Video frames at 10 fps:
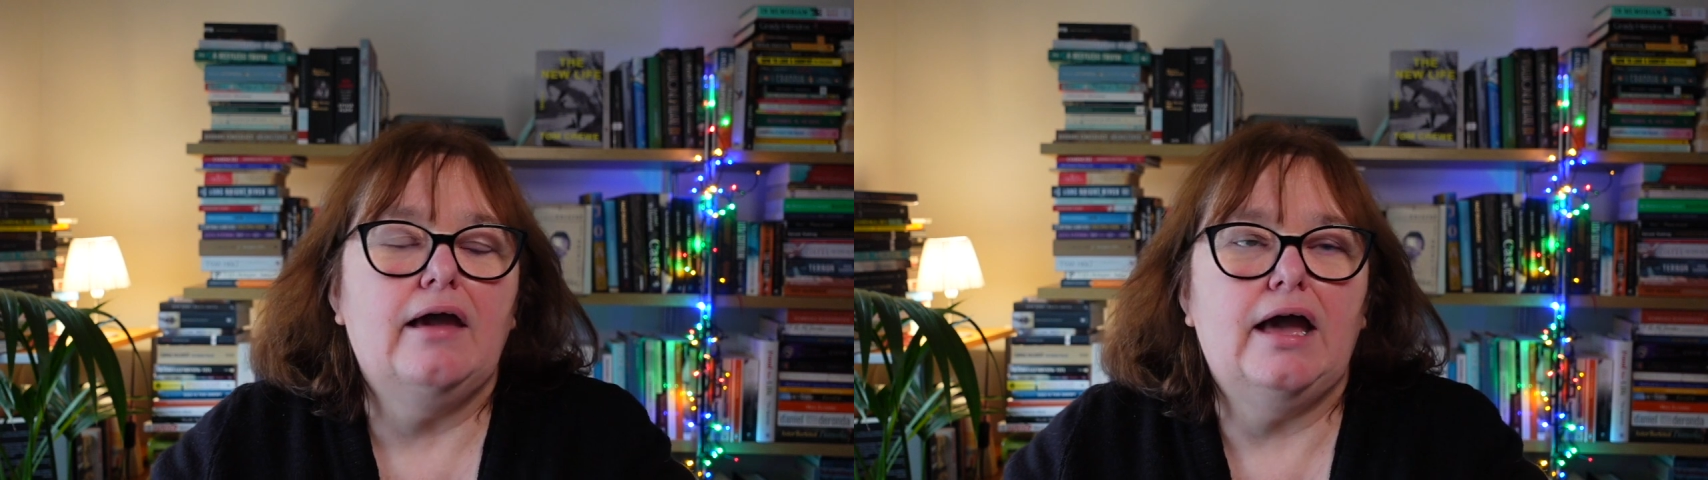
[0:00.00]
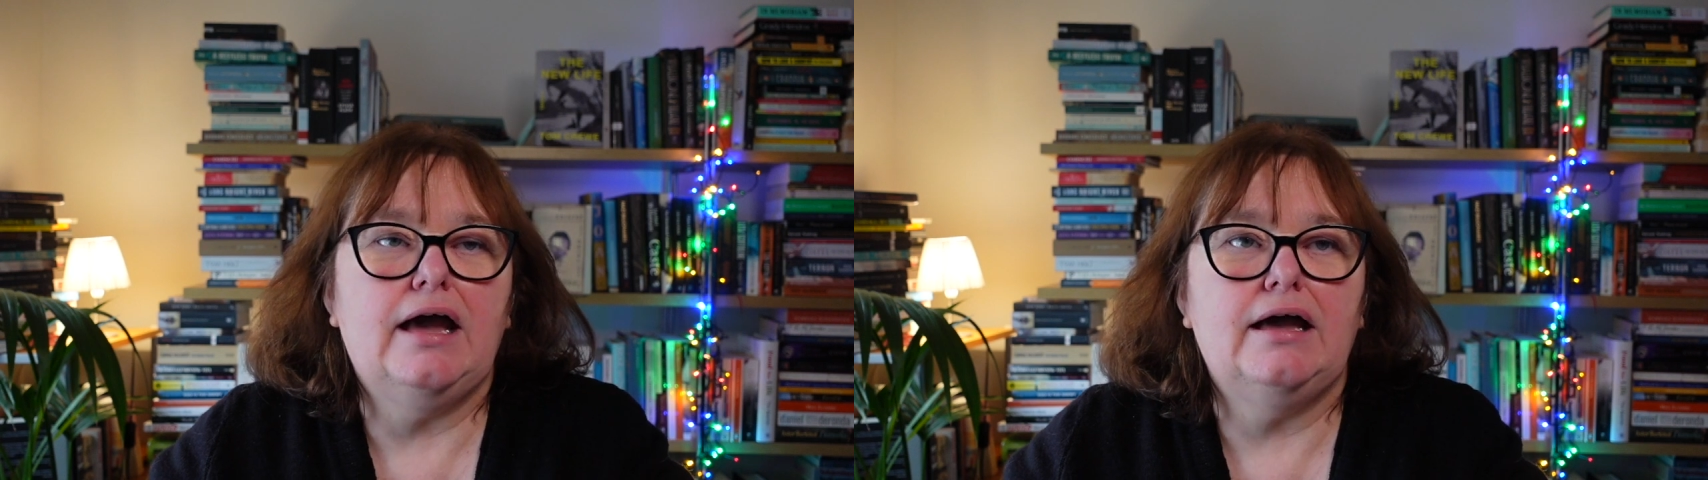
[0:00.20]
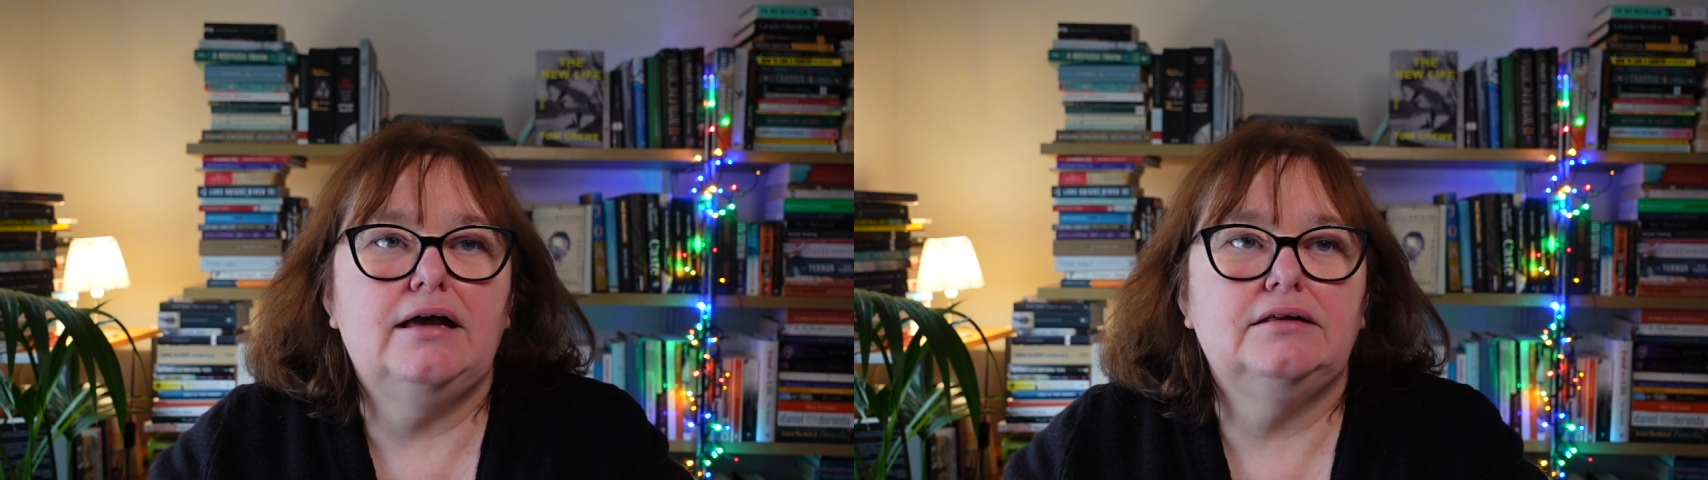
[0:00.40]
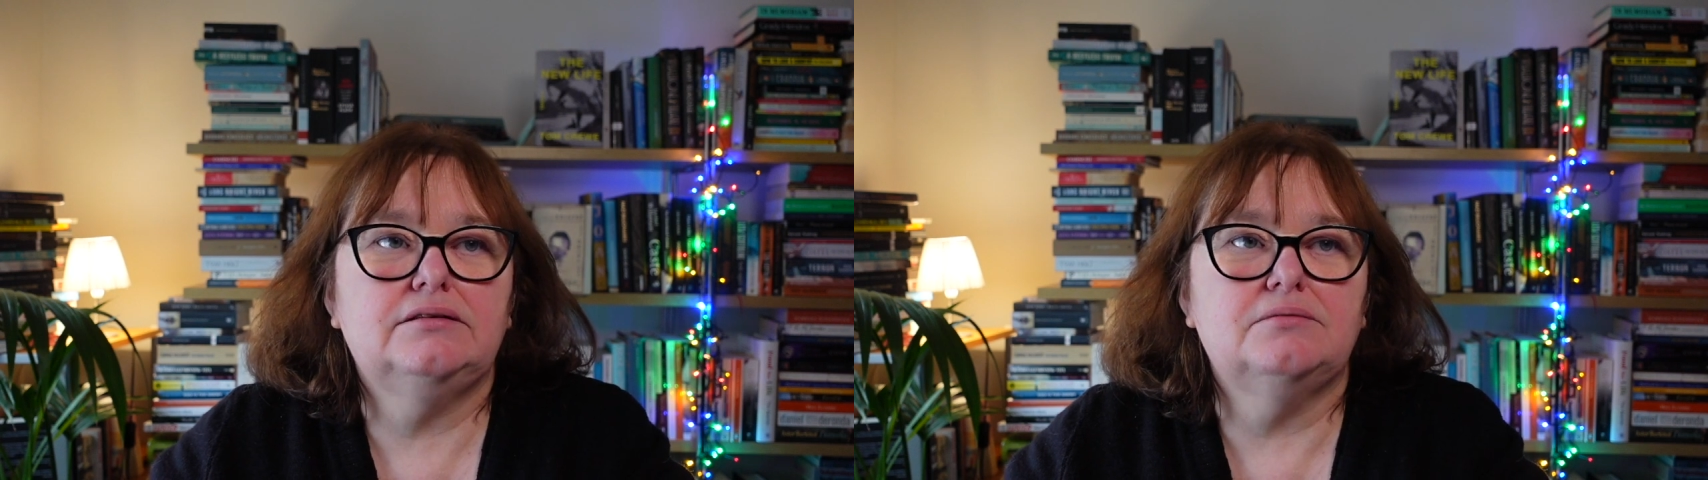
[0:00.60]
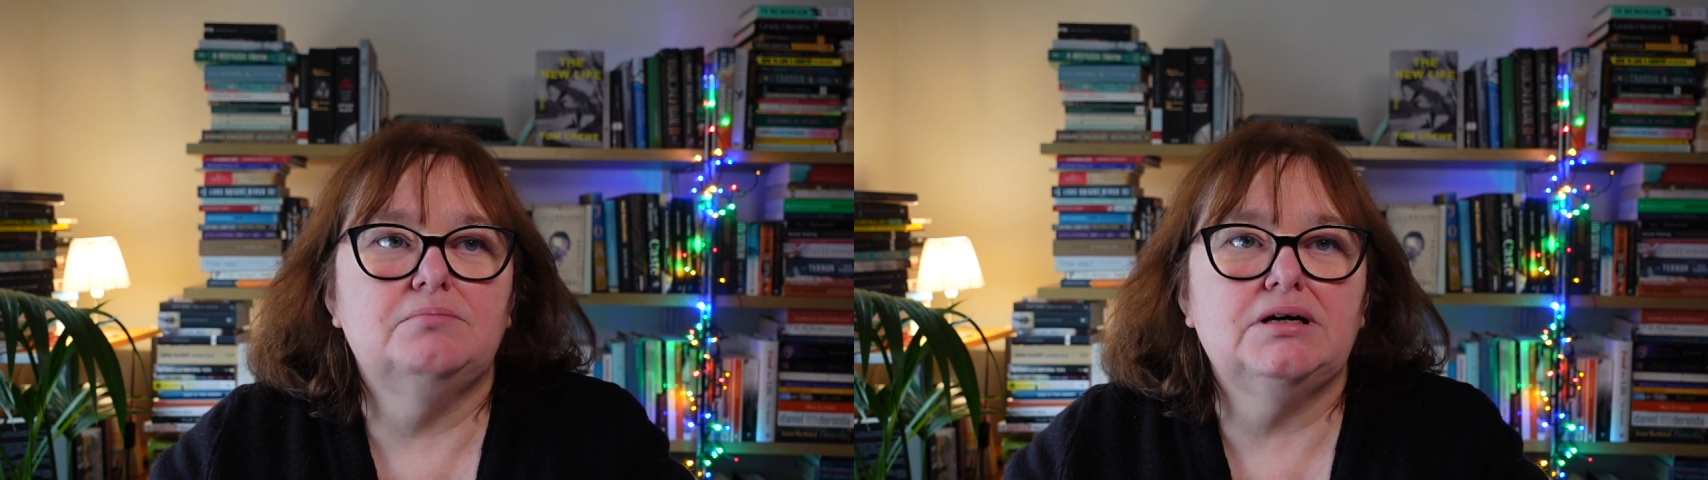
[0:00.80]

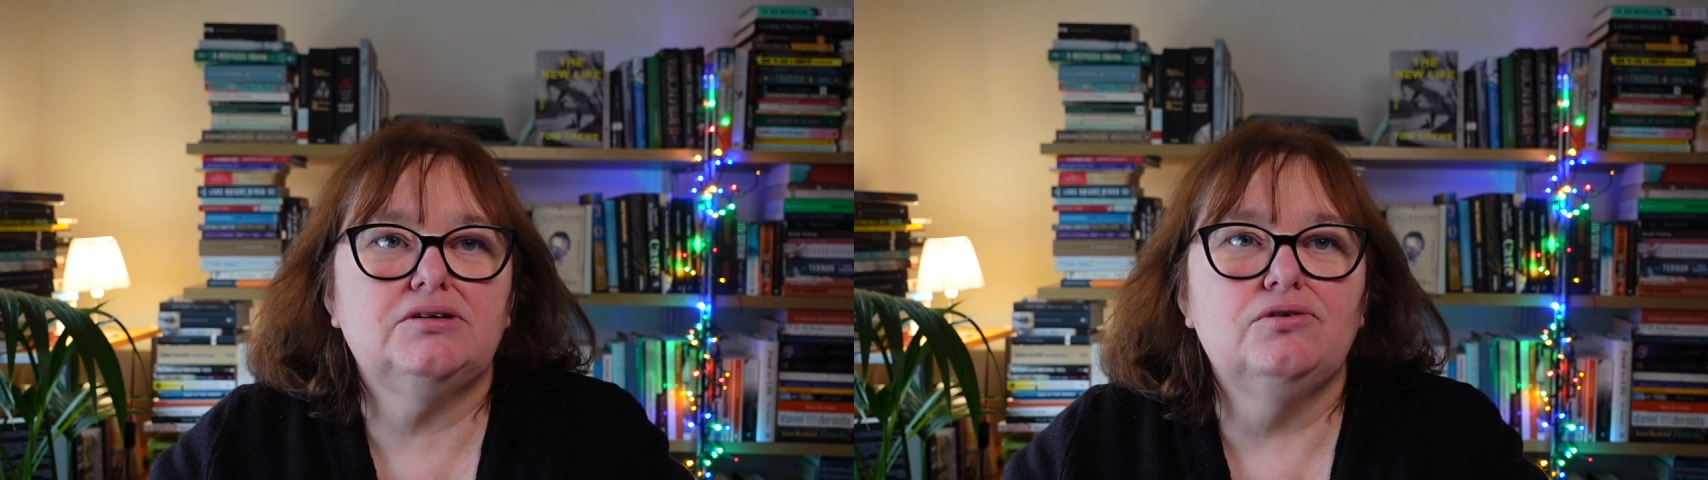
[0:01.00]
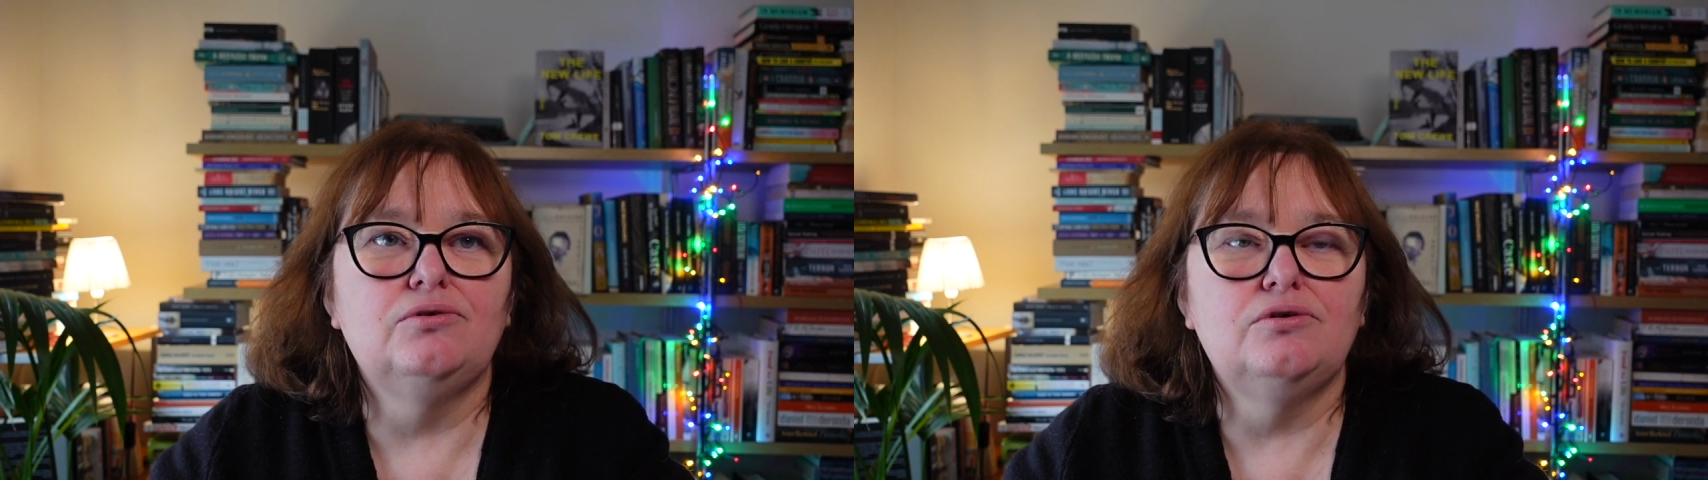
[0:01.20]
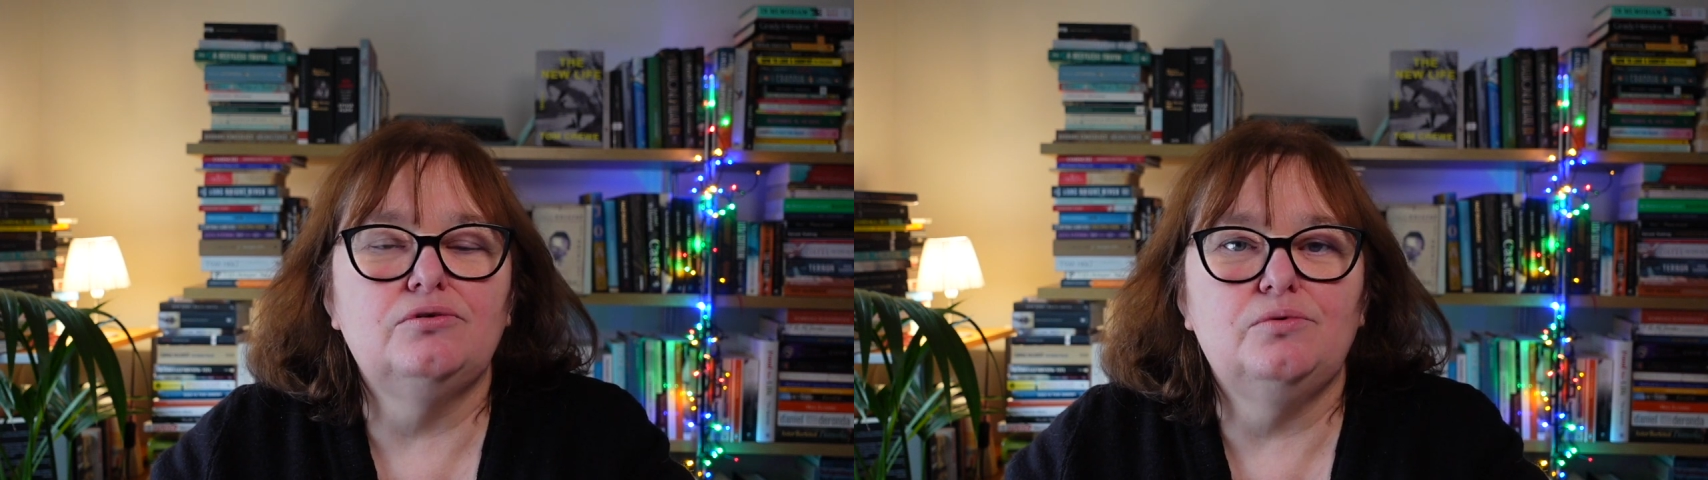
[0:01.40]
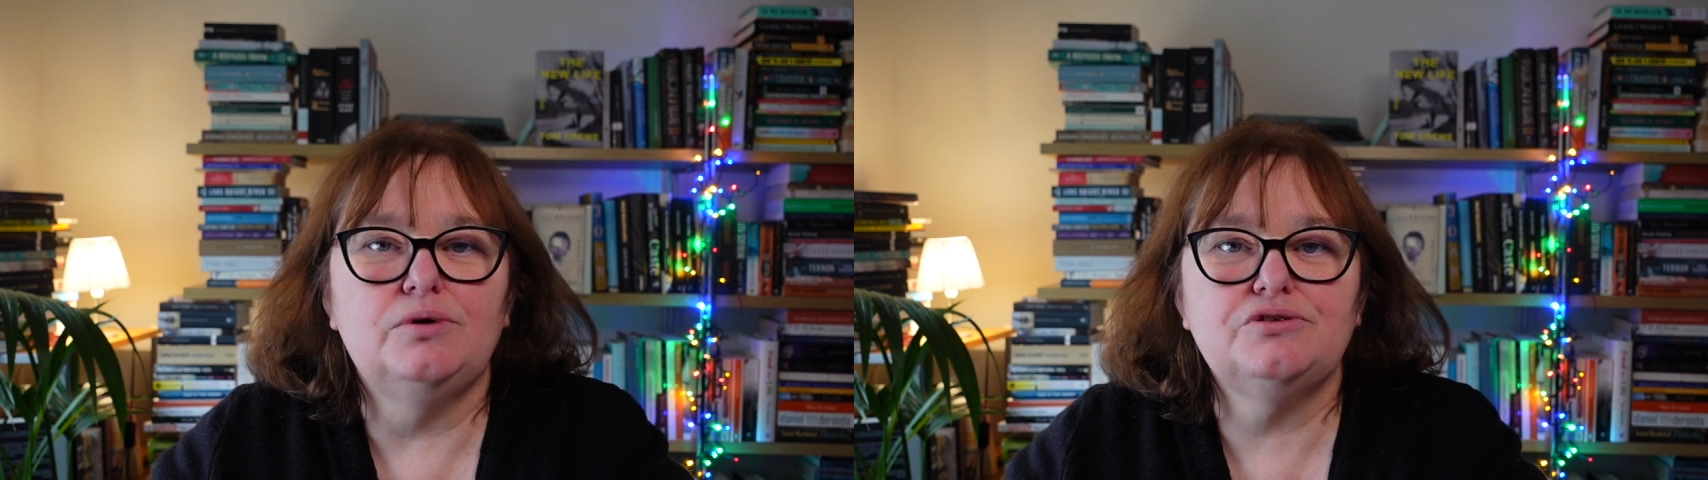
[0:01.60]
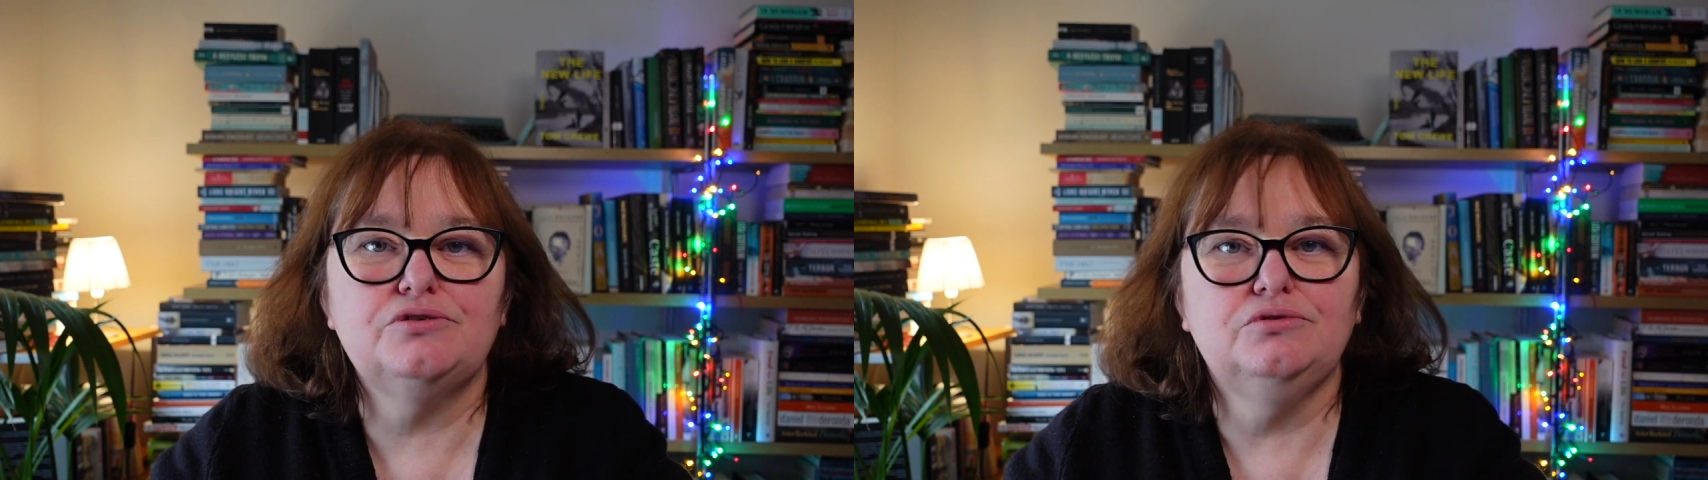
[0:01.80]
And Macron wants